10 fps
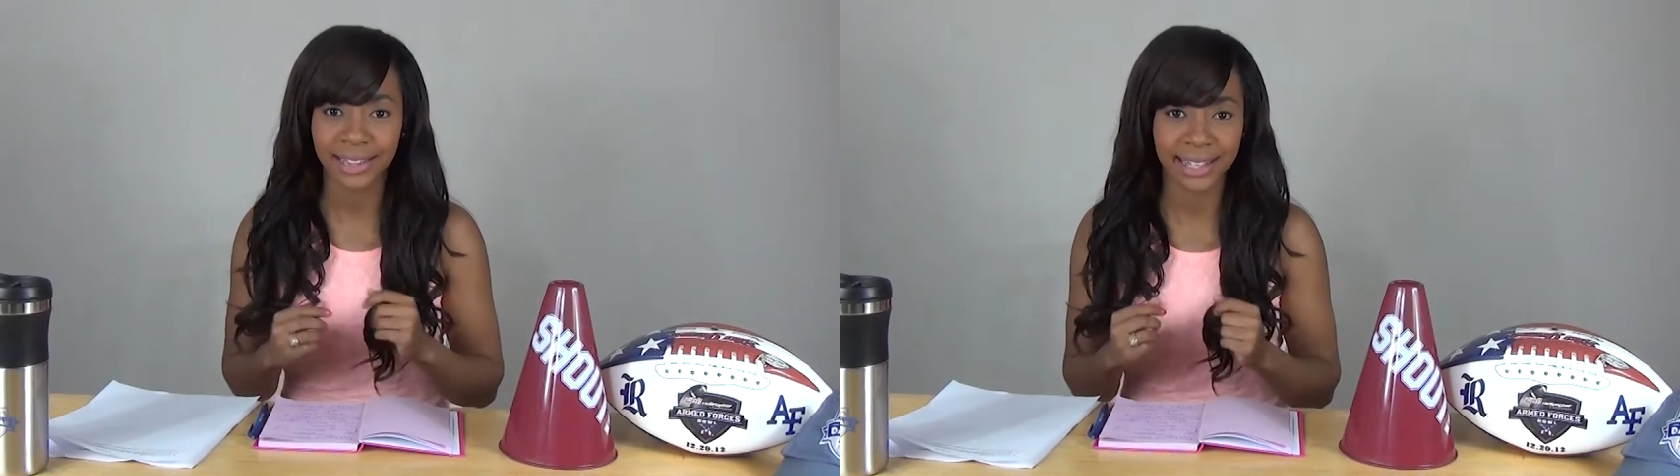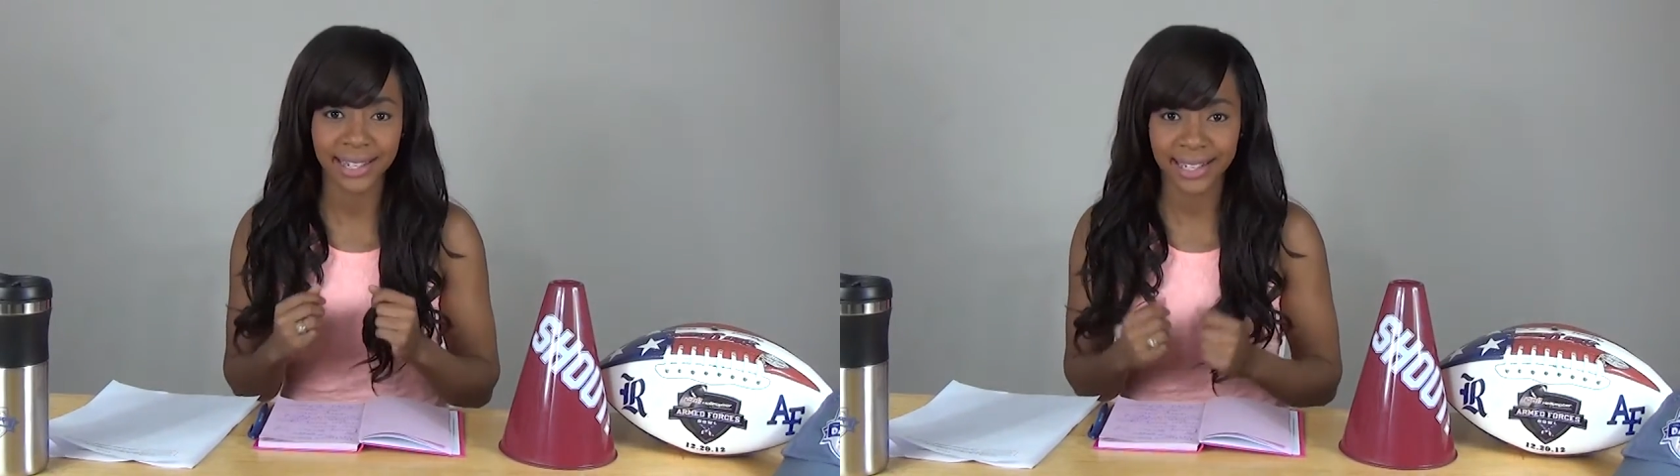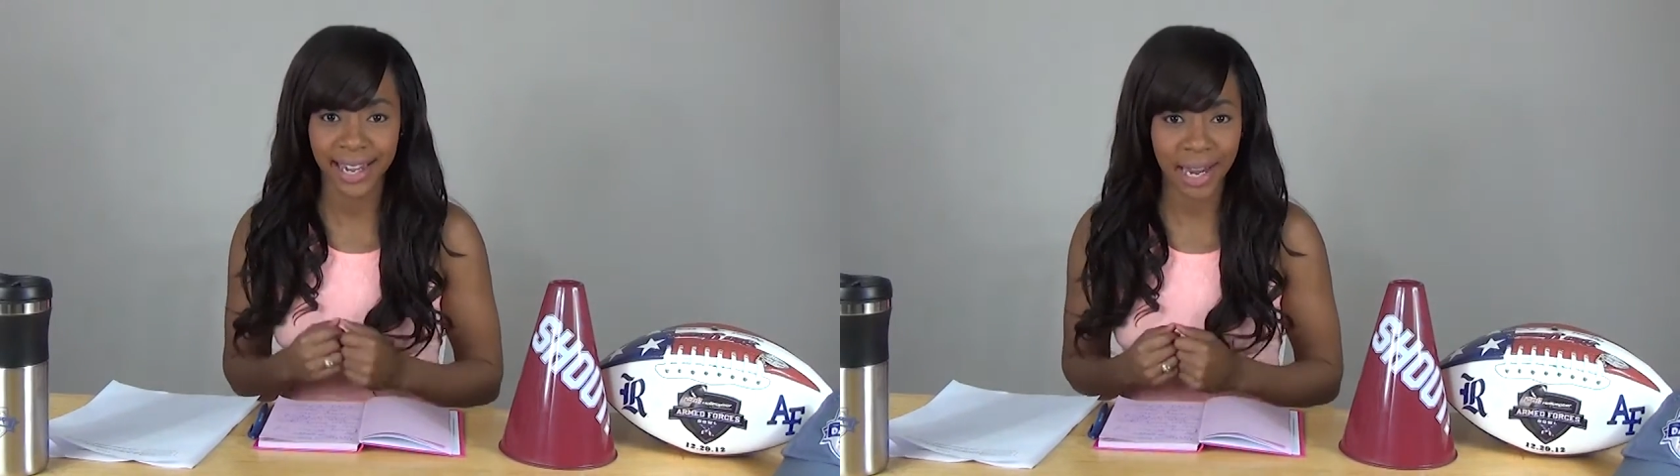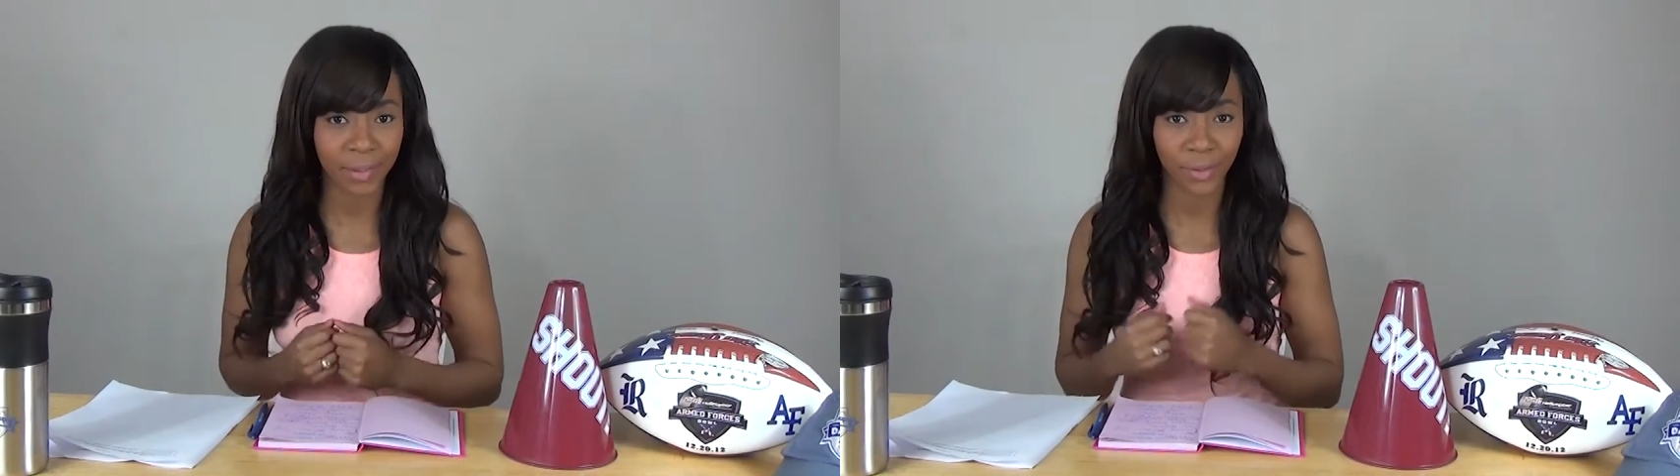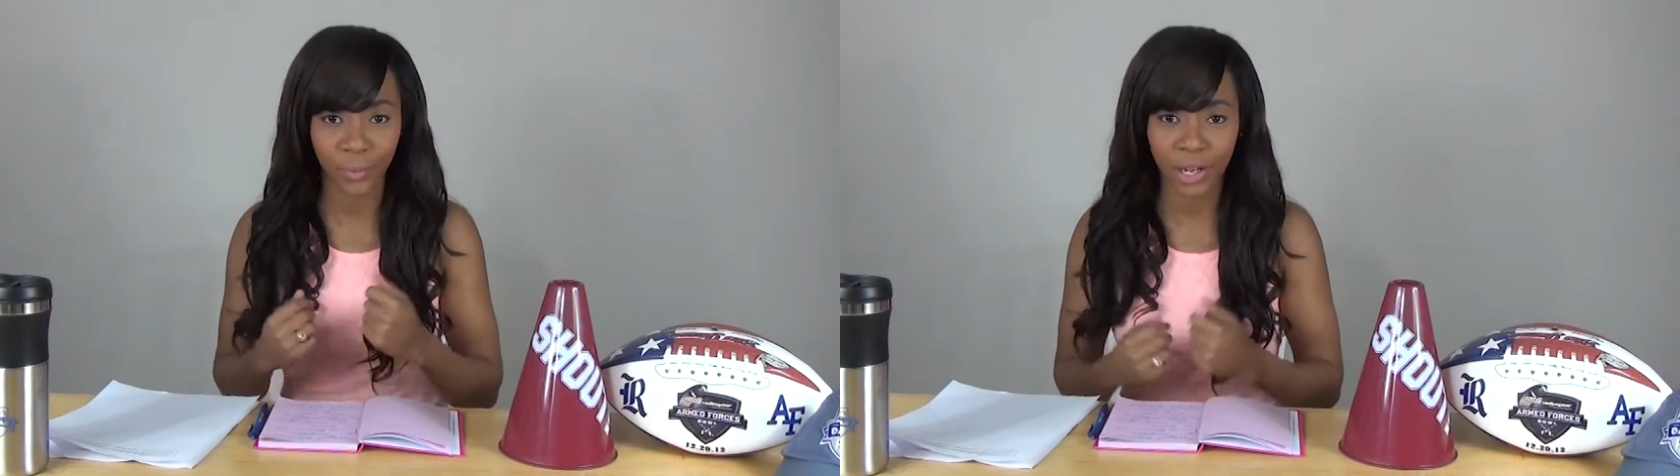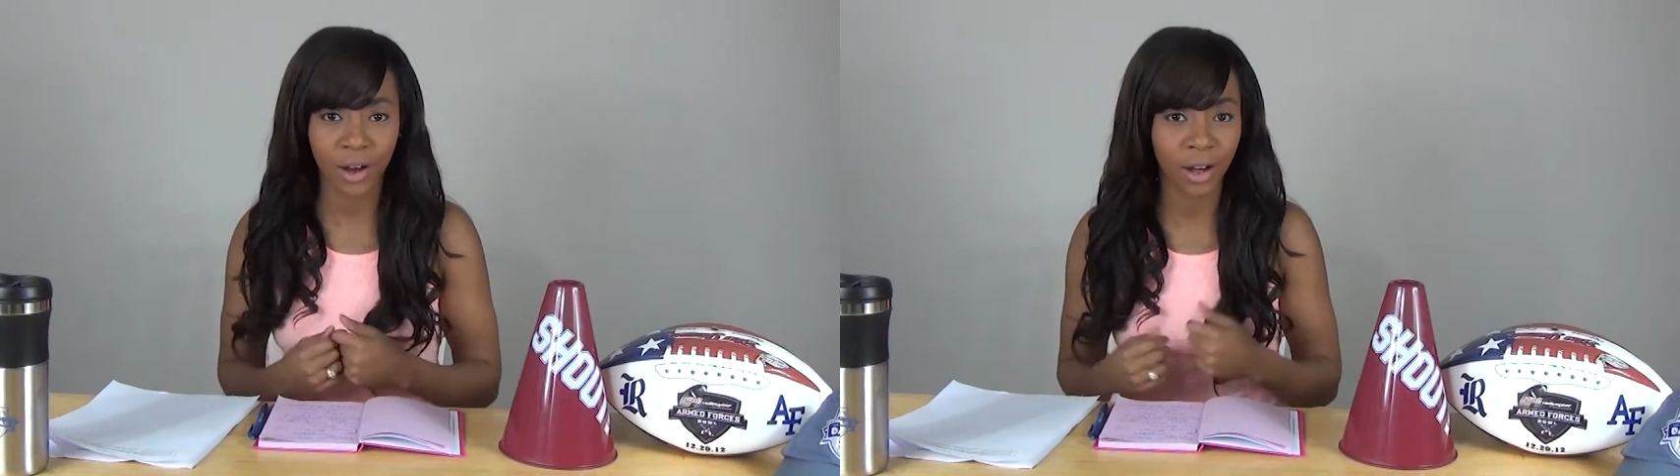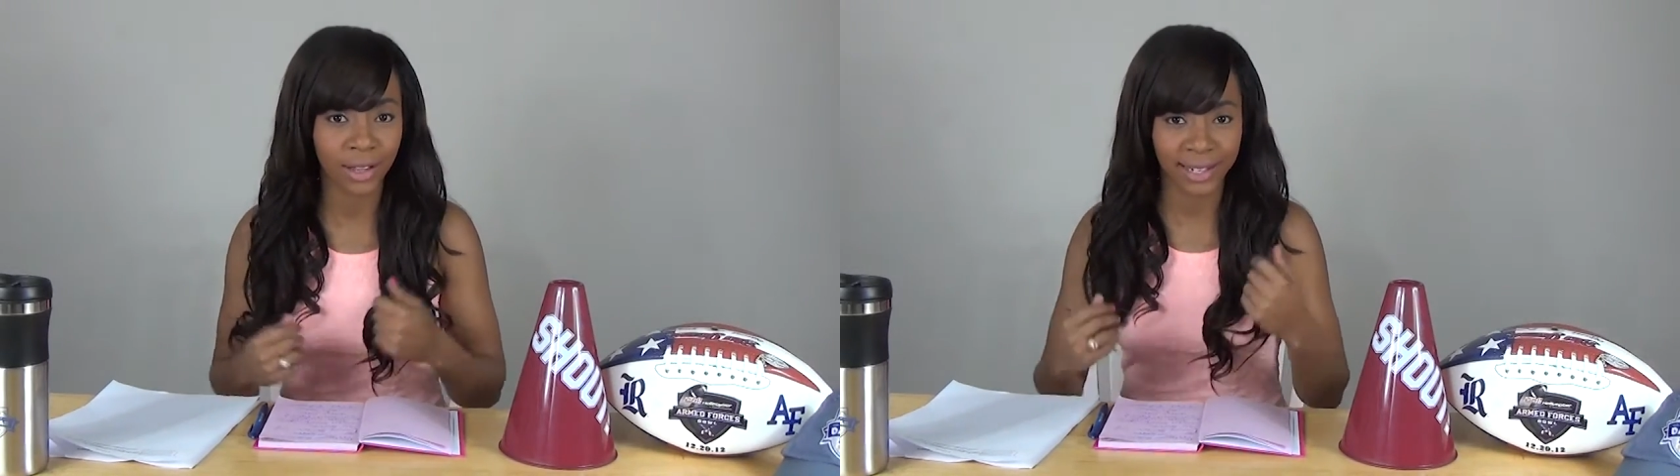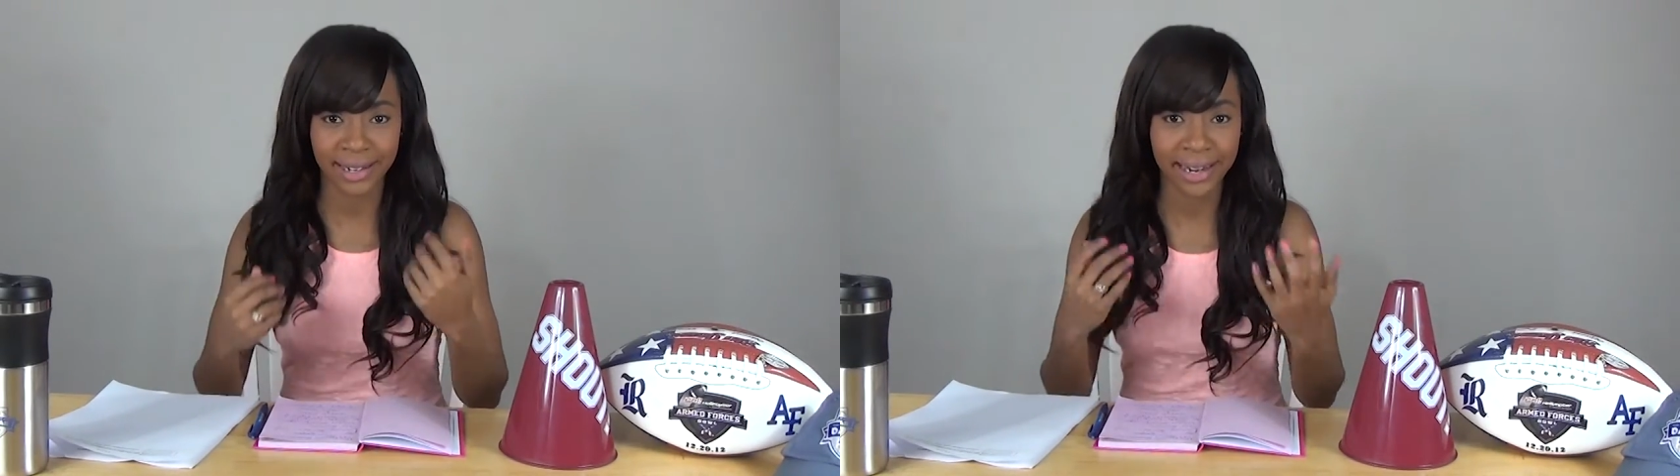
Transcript: than the game we all and